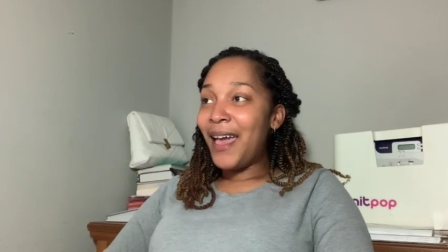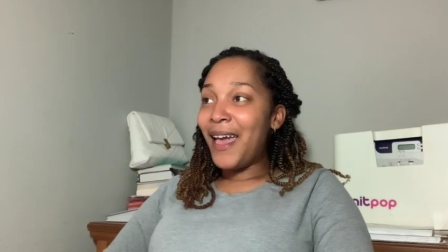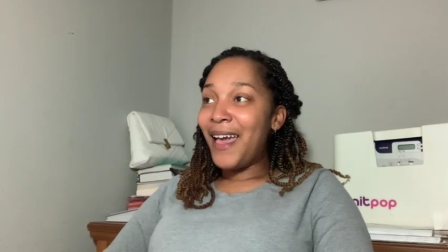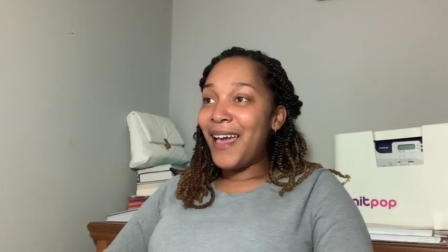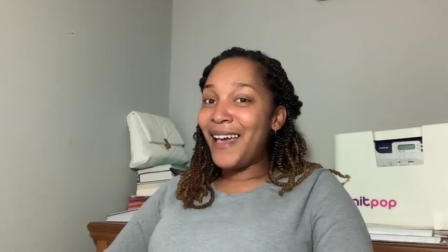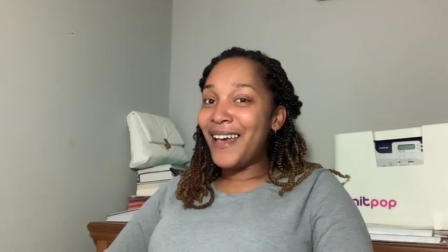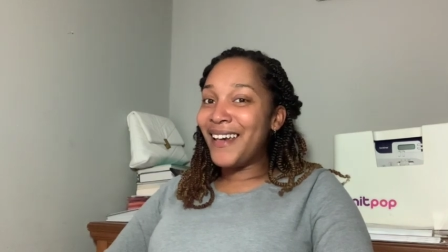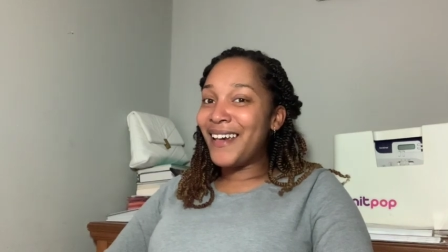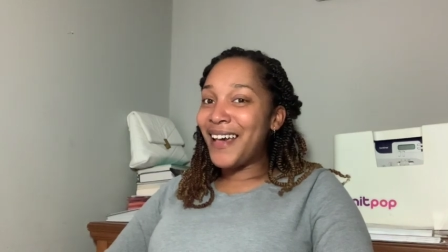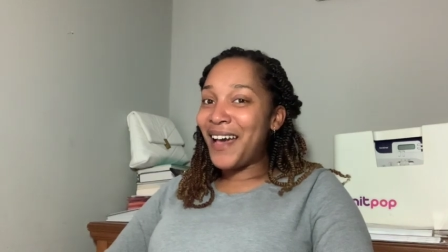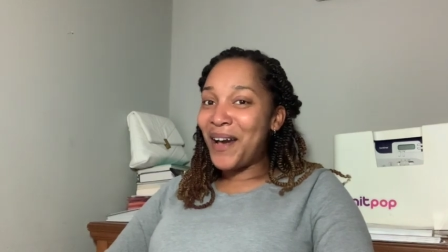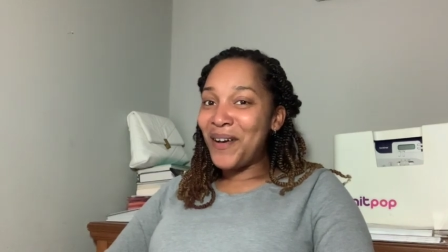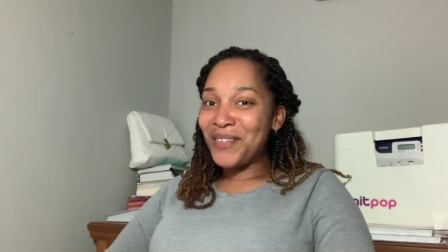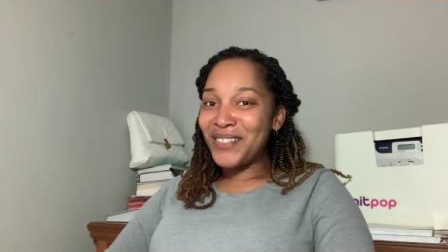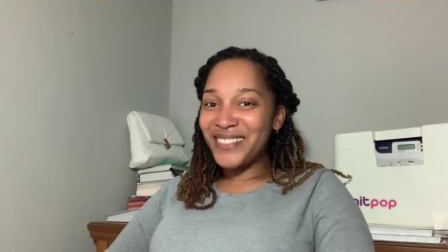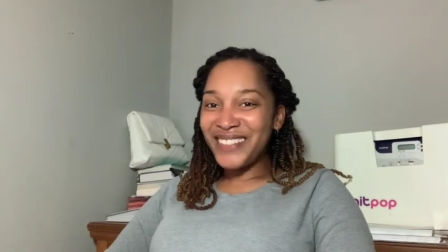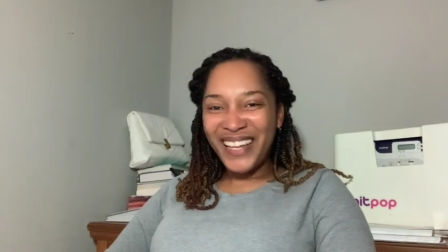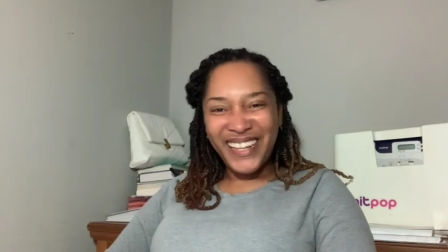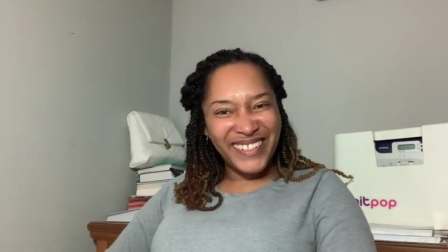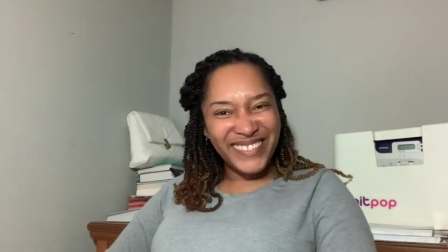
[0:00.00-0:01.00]
And I was
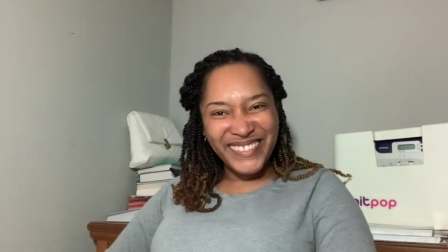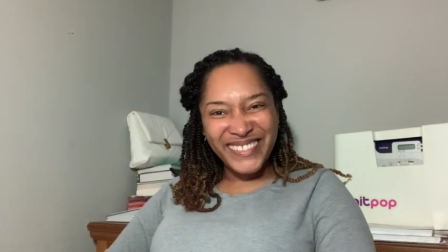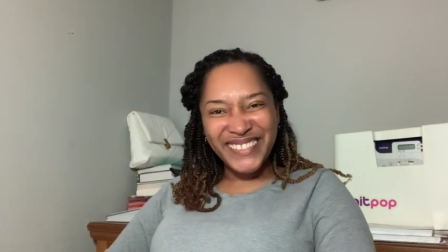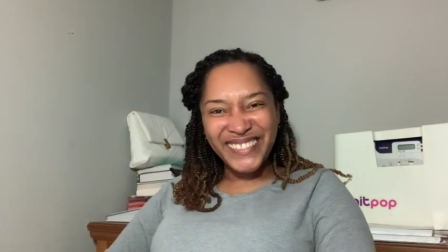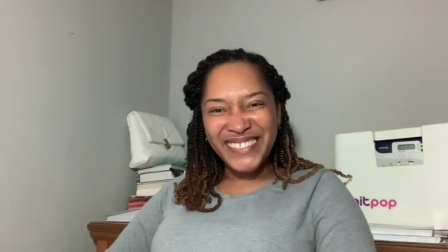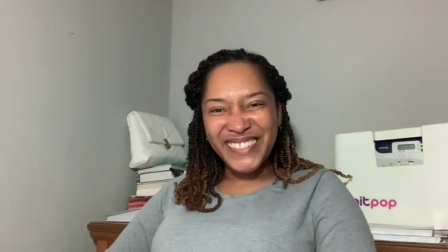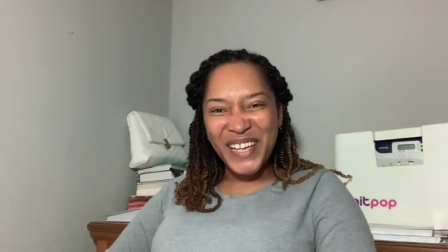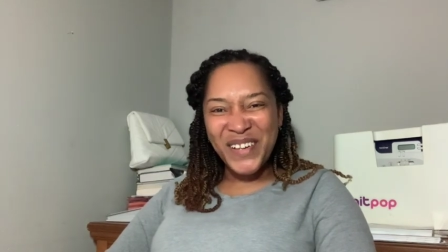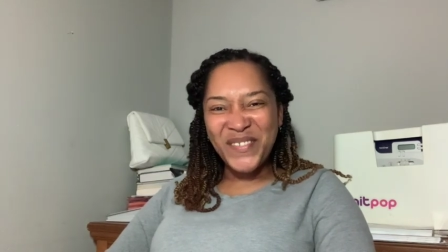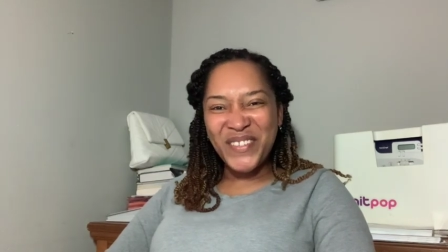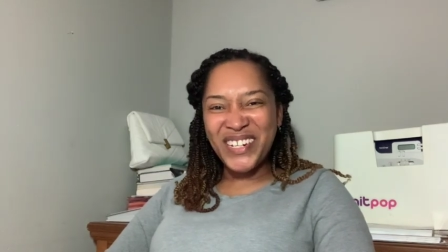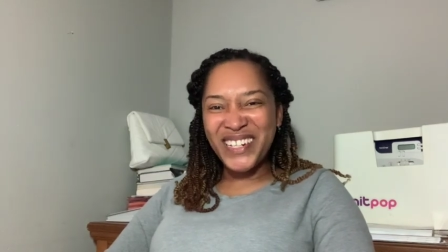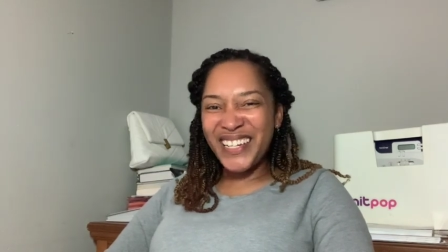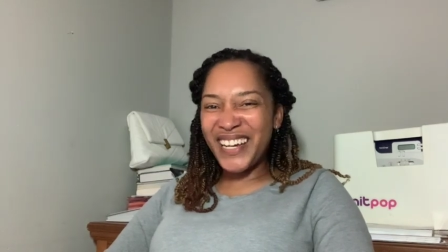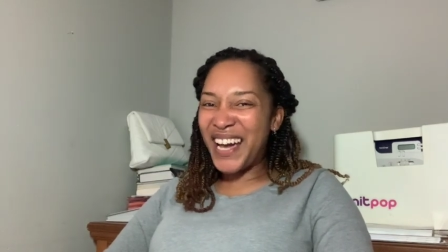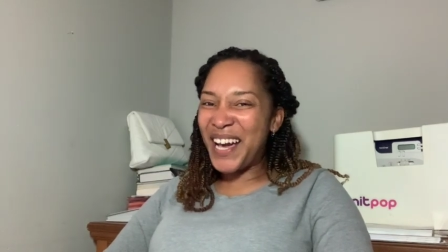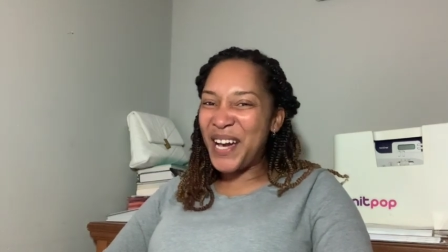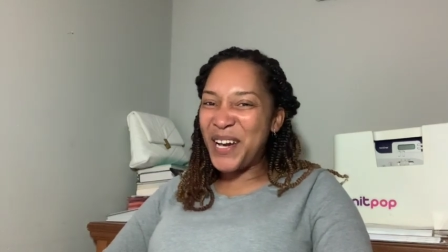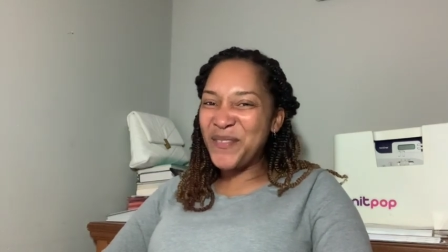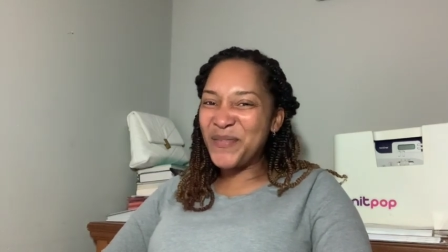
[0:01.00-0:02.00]
like, oh, Stephanie
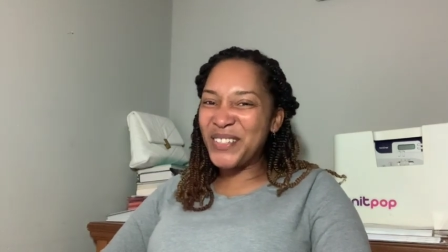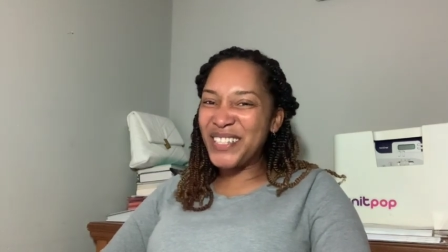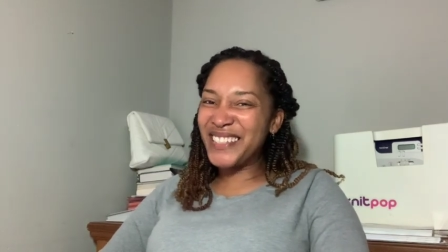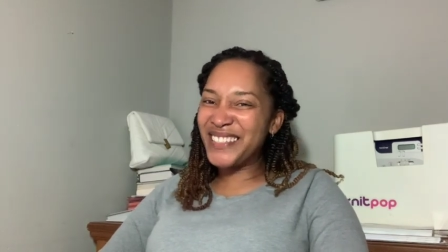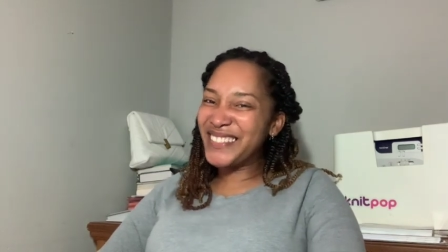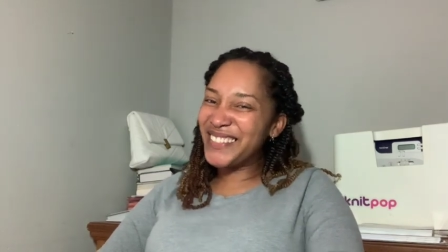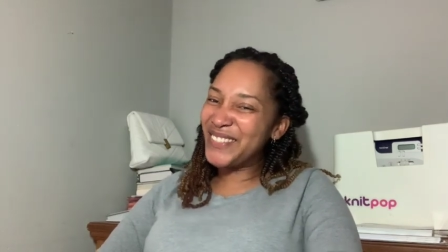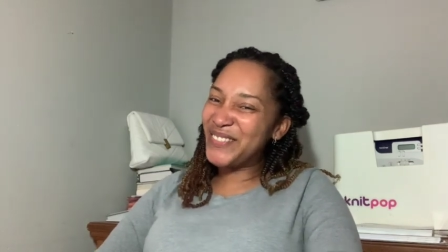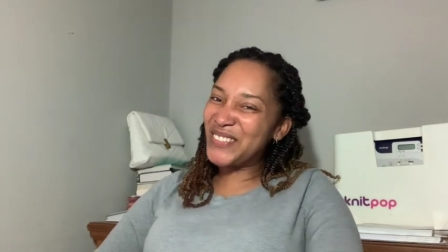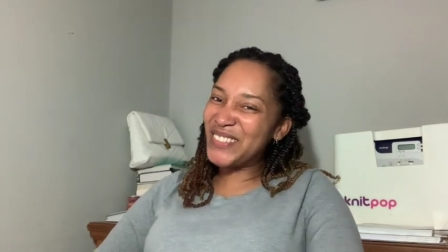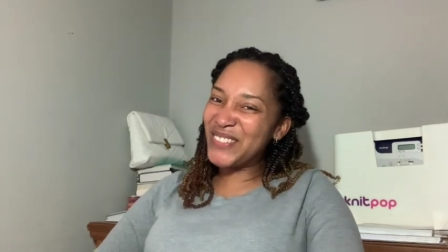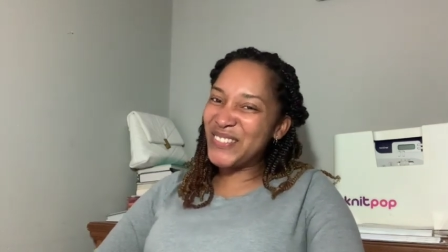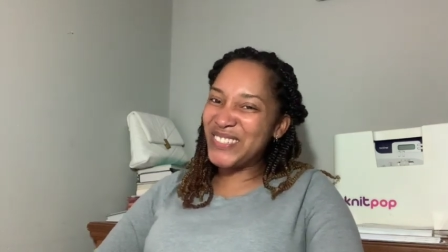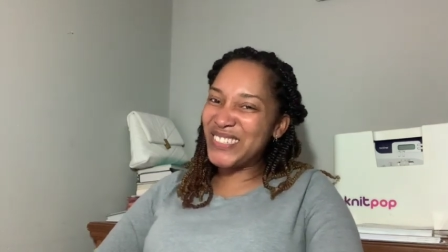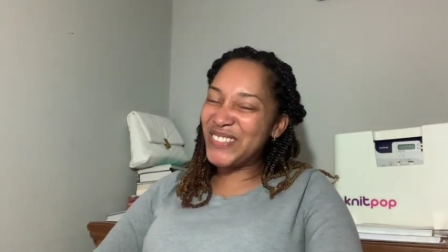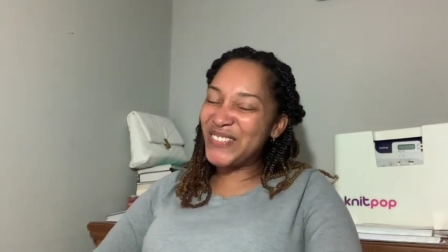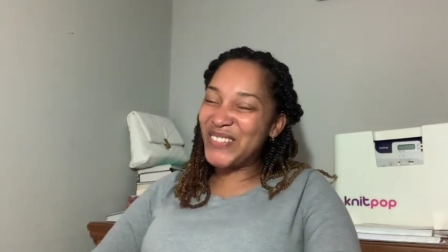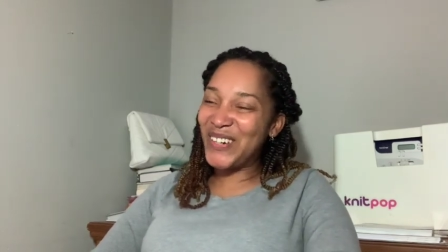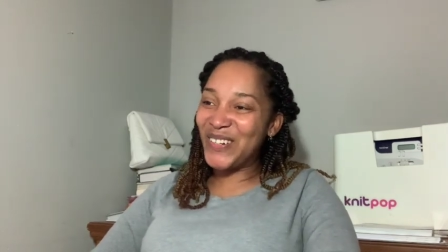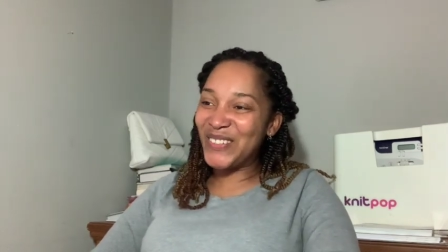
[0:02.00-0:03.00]
call me. Let me see what
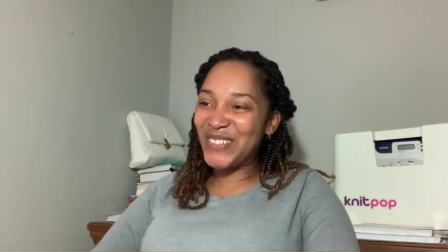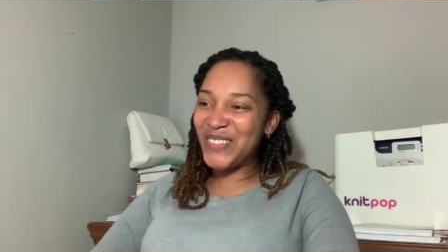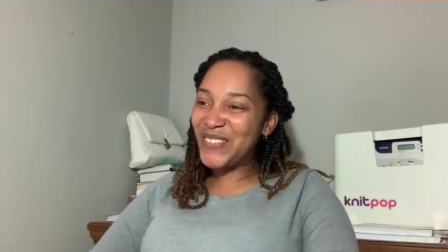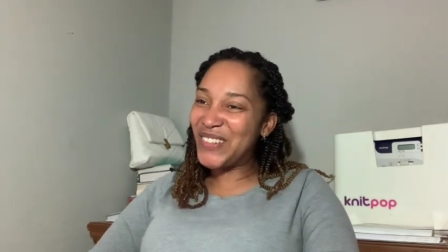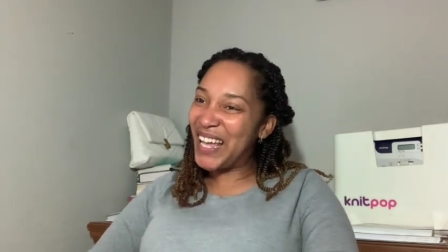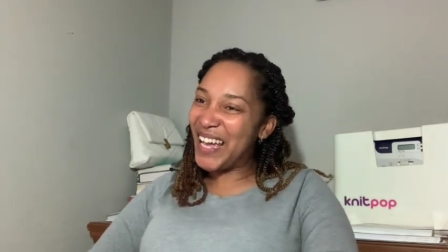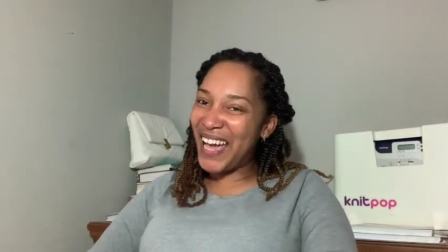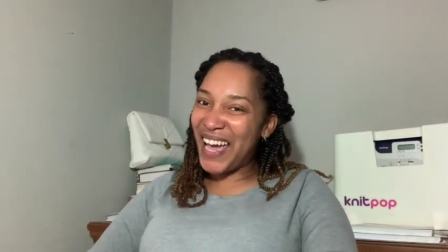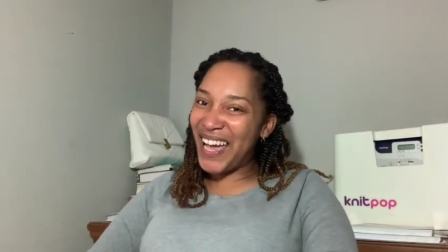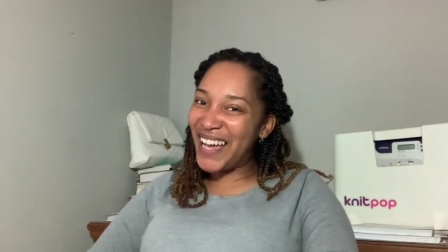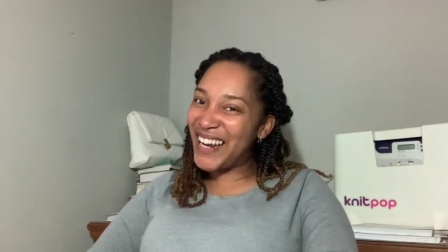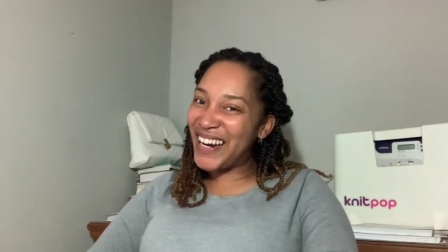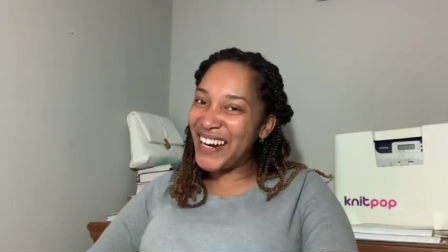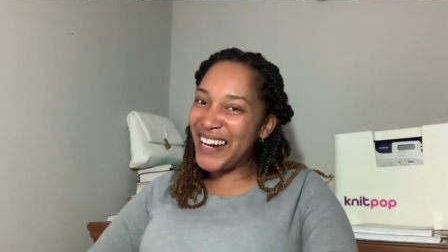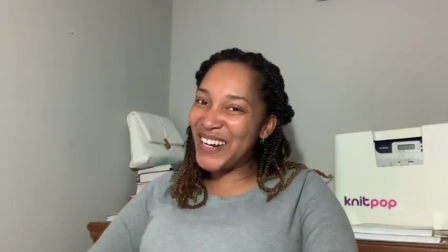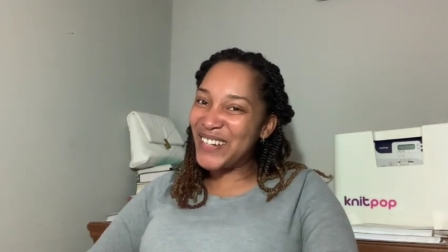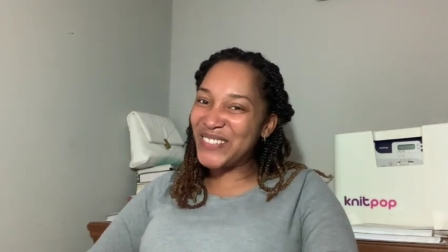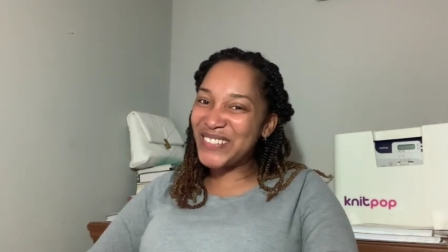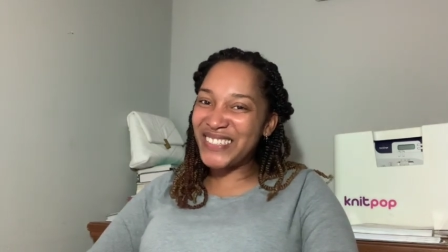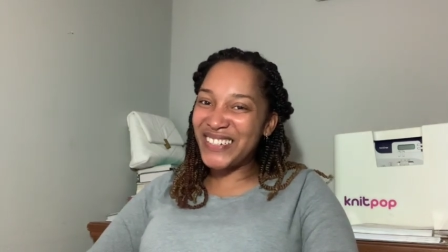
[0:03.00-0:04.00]
she wants. So I'm like, hey,
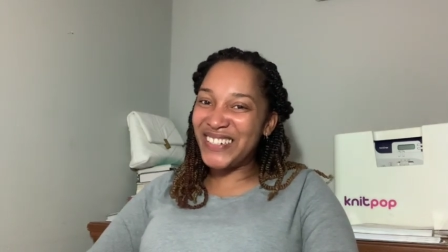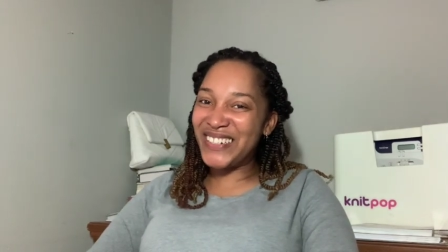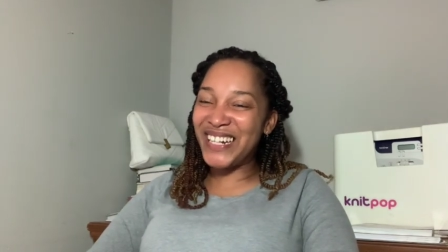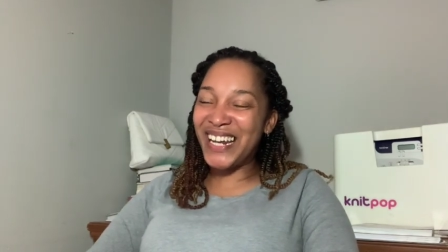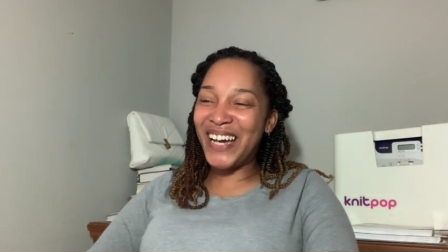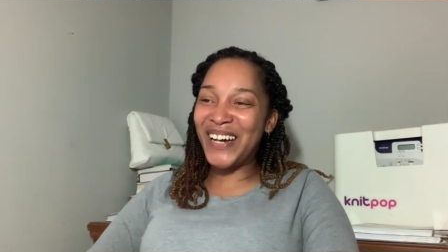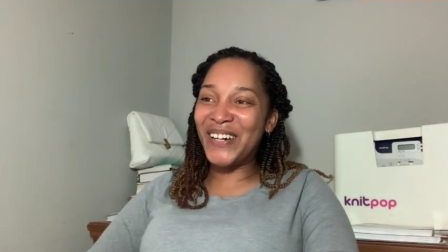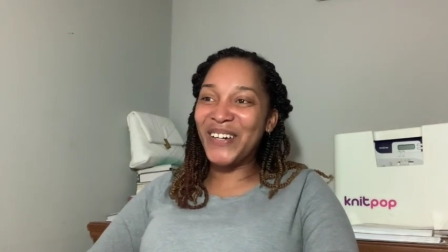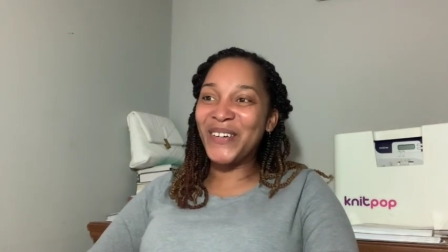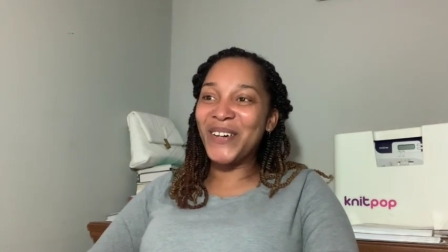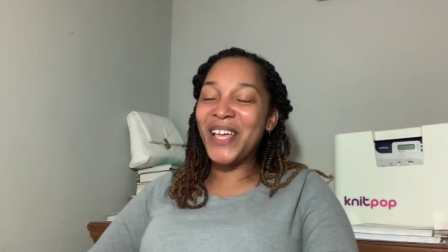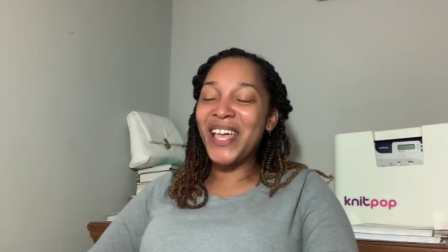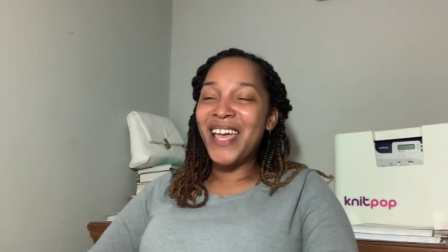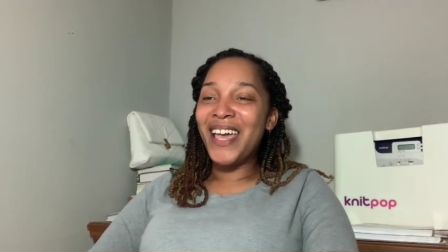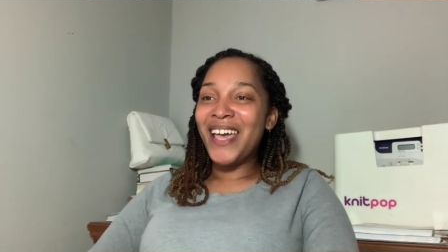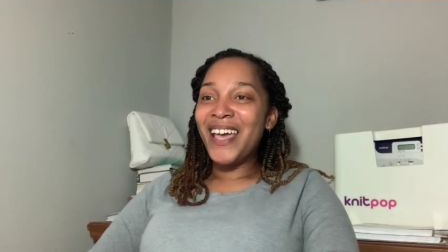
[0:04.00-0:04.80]
girl, what's going on?